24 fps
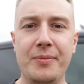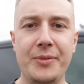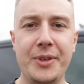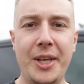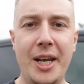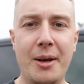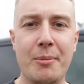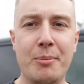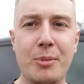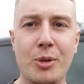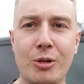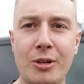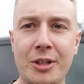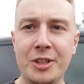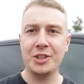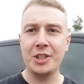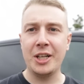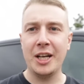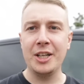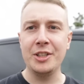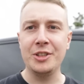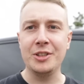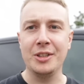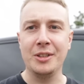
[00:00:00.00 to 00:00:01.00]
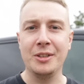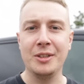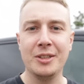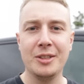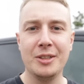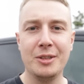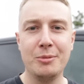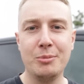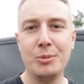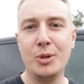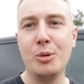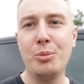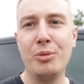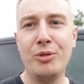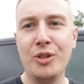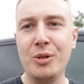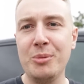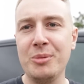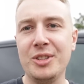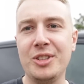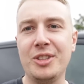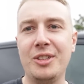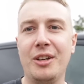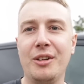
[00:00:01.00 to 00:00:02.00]
yeah, more education, more
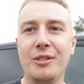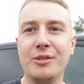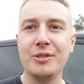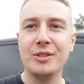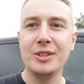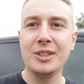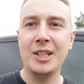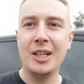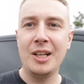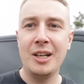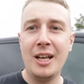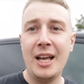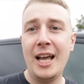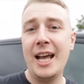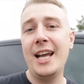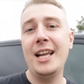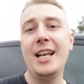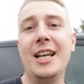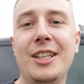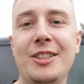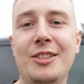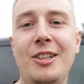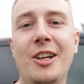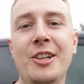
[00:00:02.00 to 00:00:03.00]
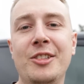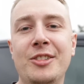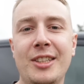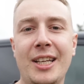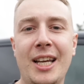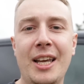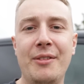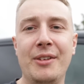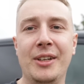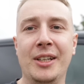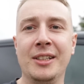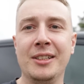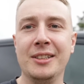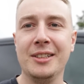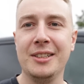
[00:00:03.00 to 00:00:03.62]
performance stuff. Hey, let's learn together.